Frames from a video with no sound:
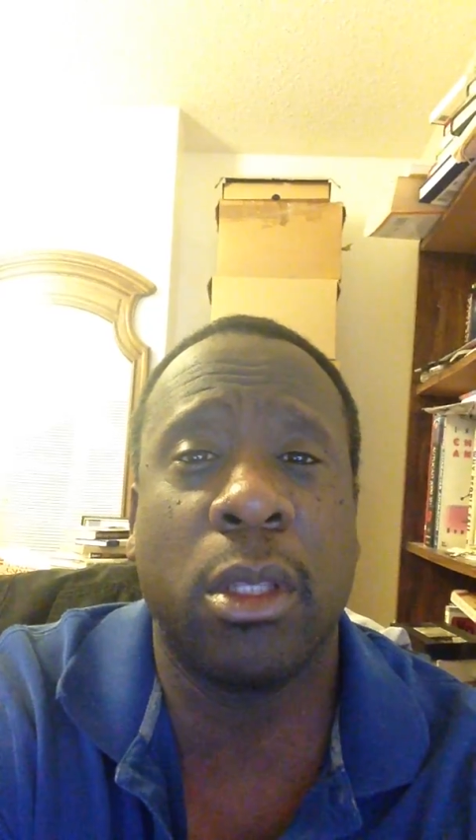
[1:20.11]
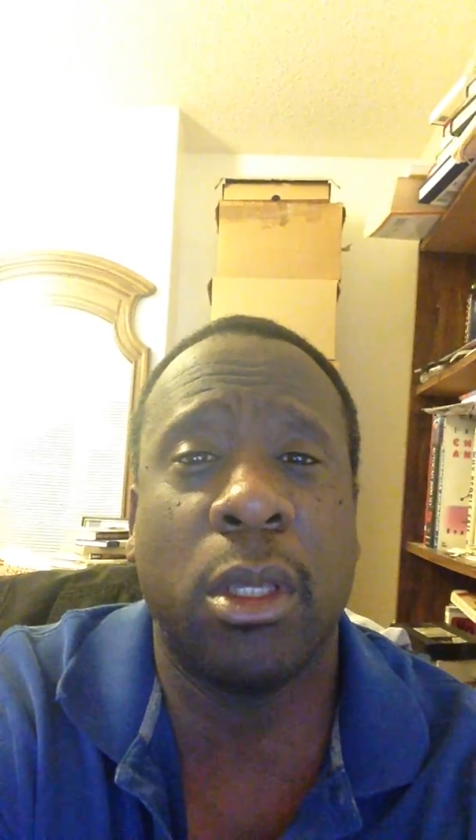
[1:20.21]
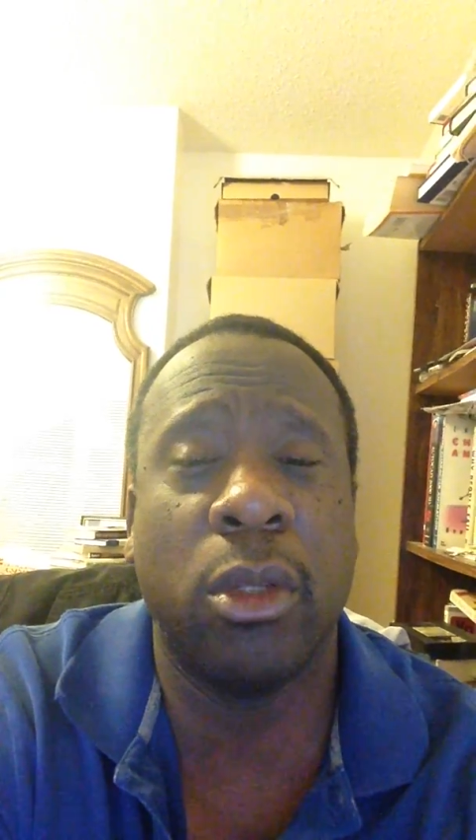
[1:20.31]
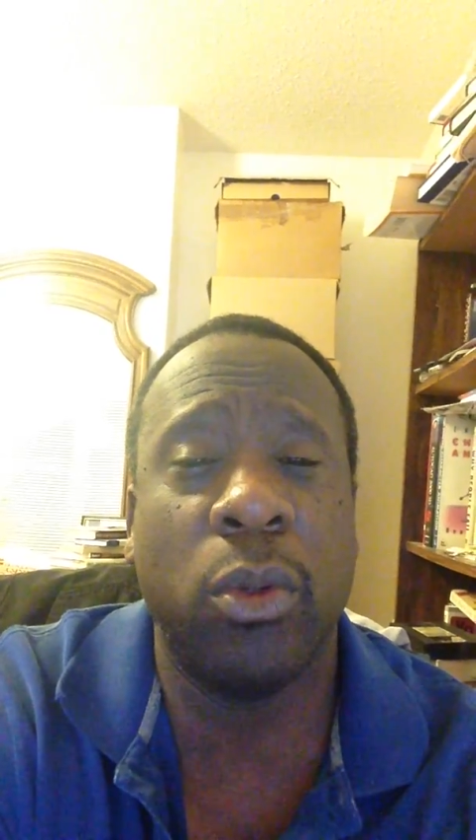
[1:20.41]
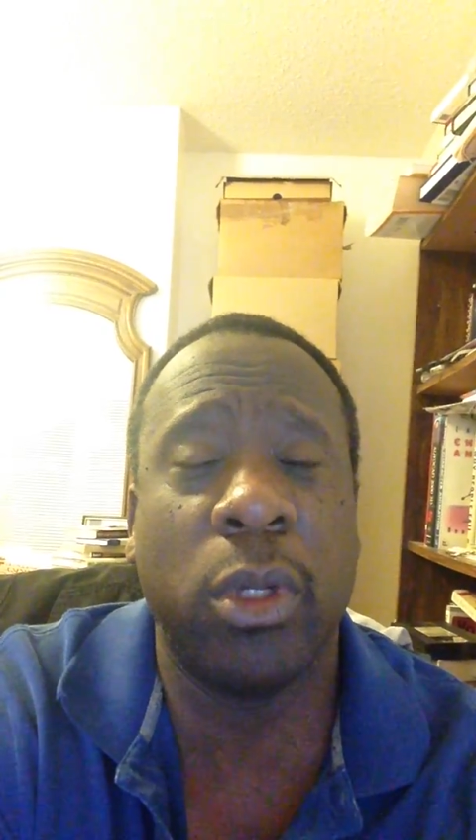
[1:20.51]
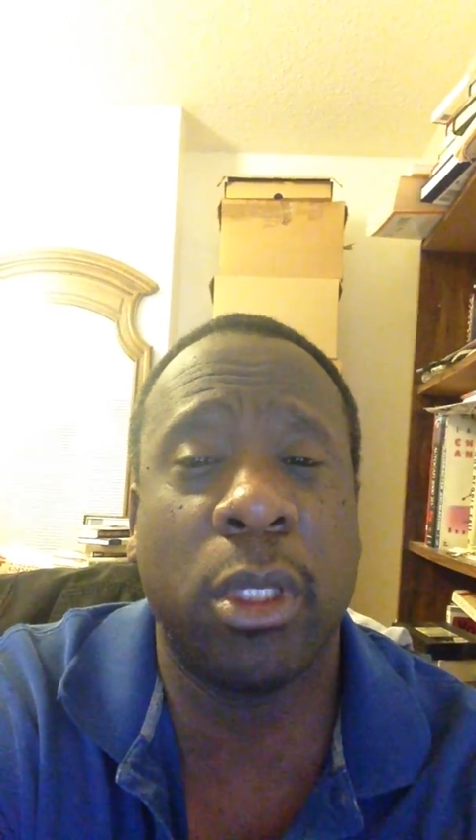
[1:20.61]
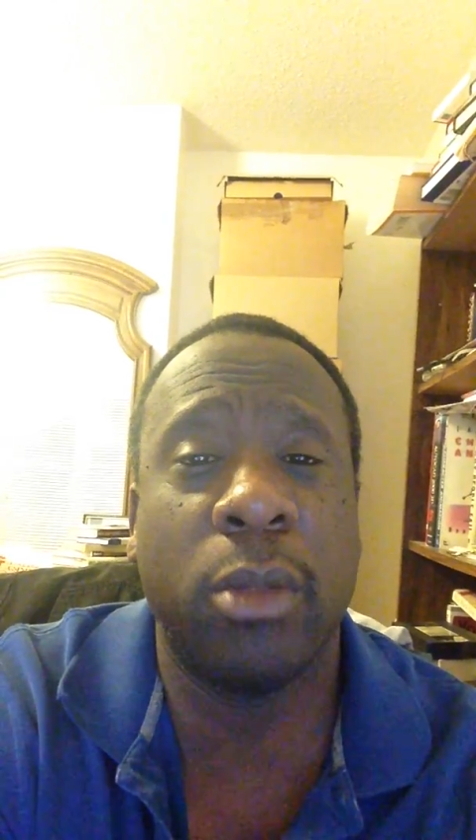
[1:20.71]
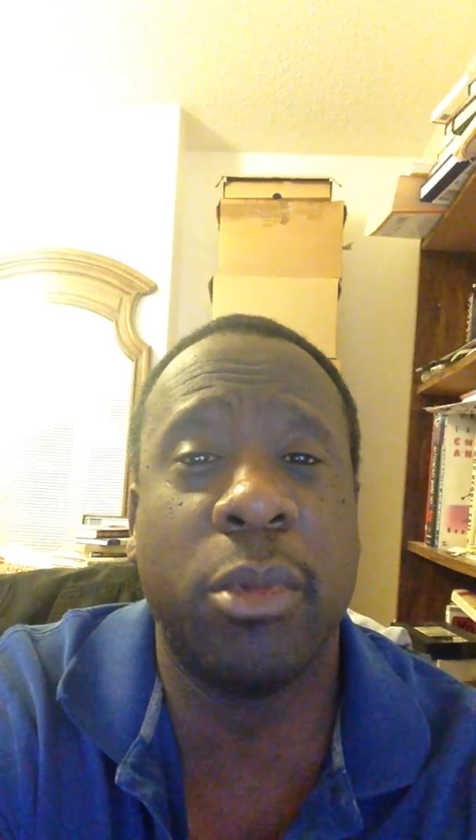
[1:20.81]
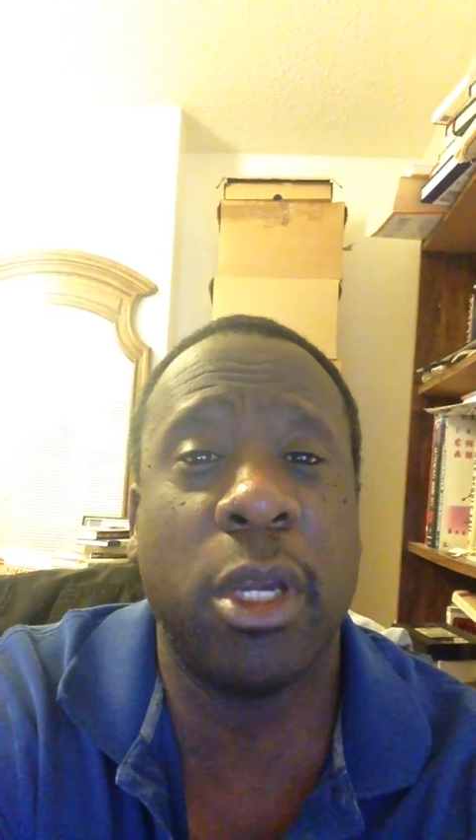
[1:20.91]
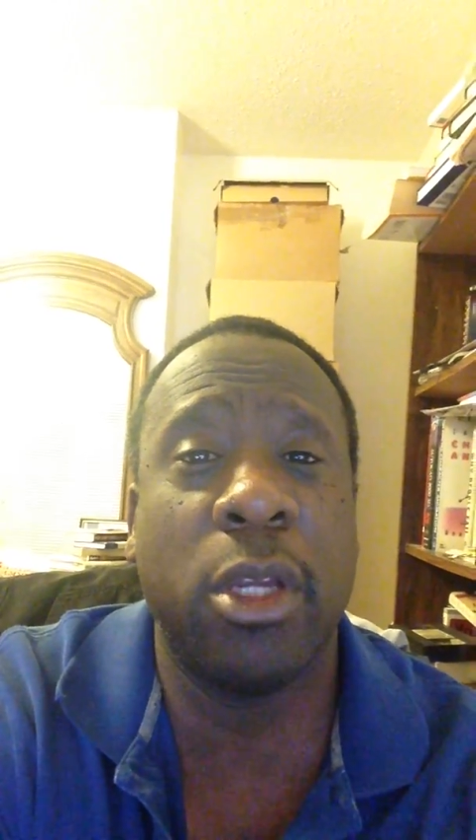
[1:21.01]
the New
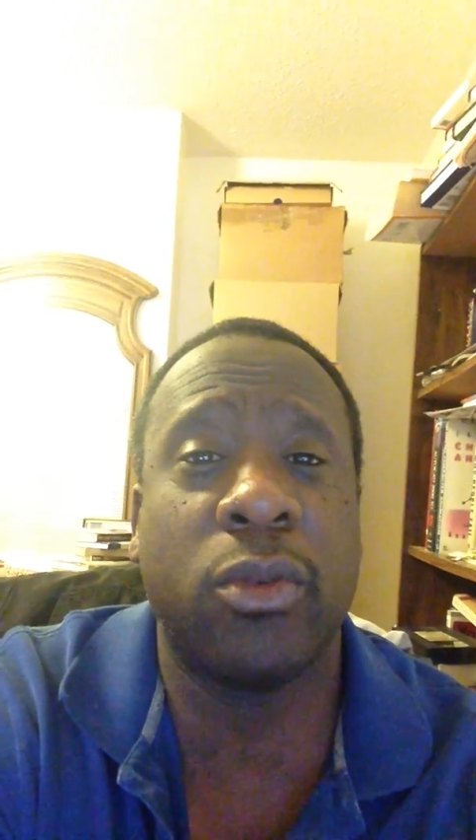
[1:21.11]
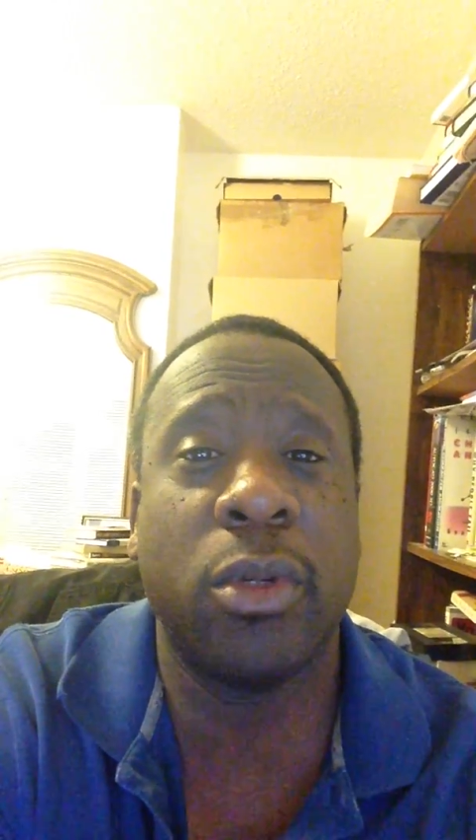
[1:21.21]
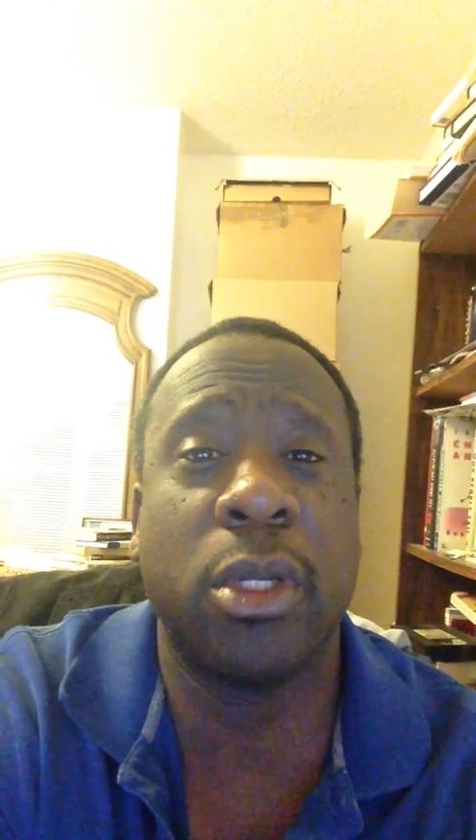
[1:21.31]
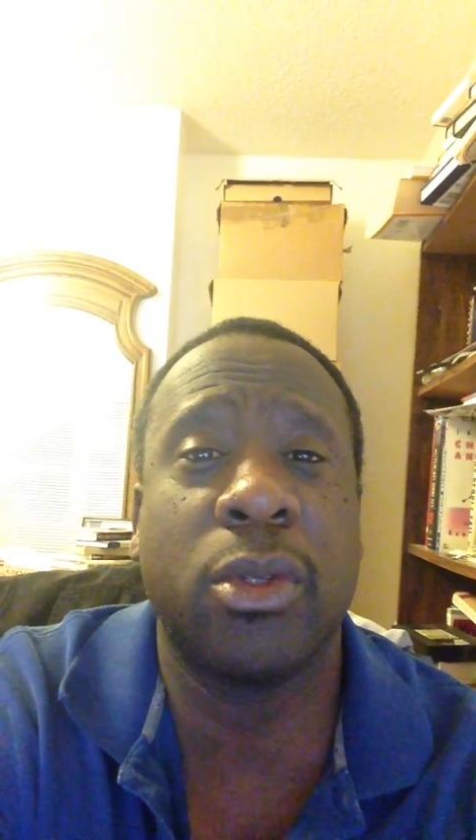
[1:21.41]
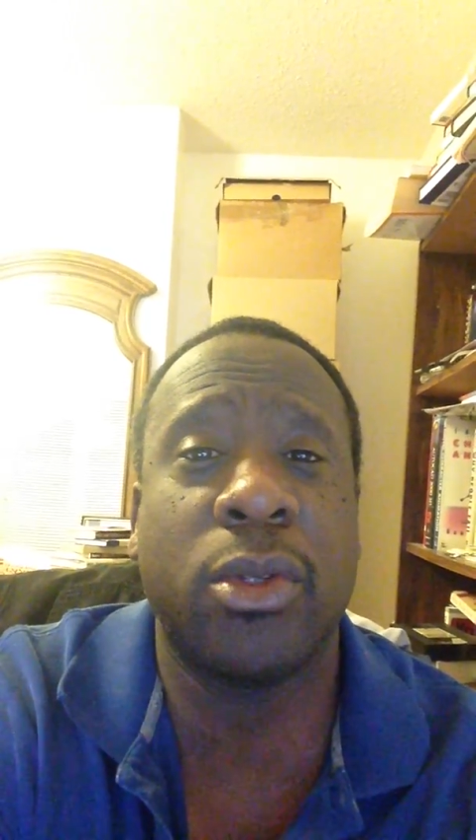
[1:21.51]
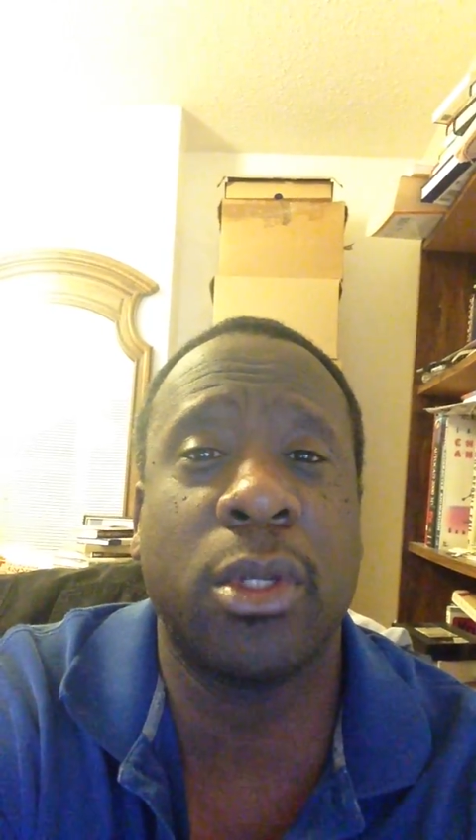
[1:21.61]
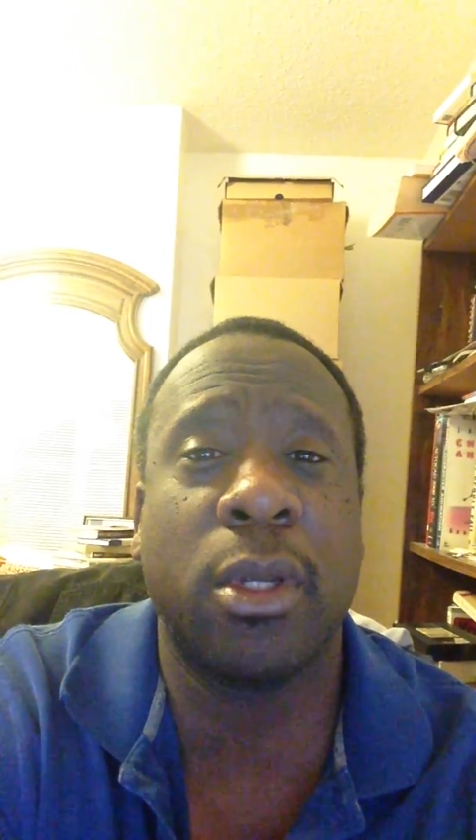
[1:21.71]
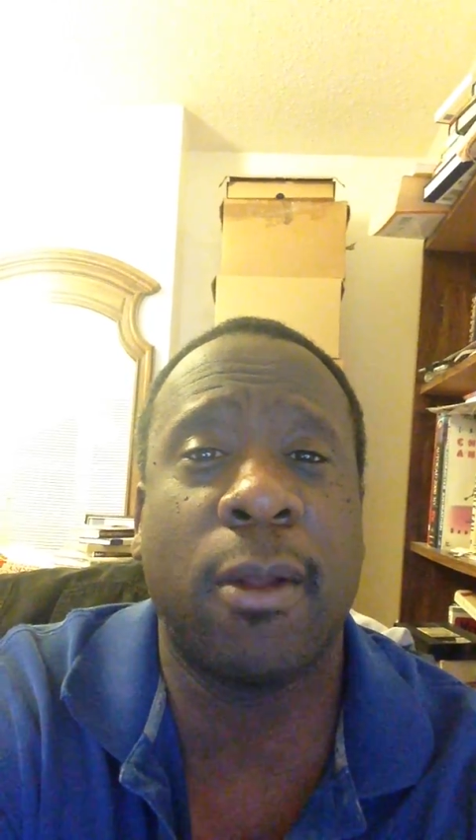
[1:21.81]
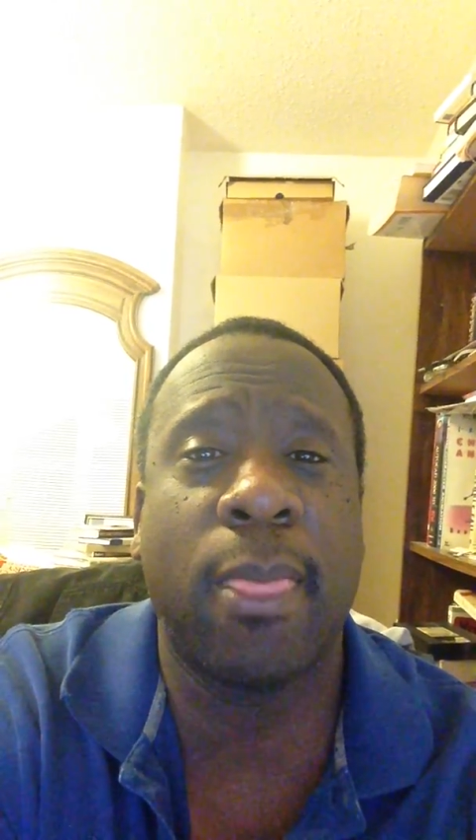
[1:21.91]
England Patriots.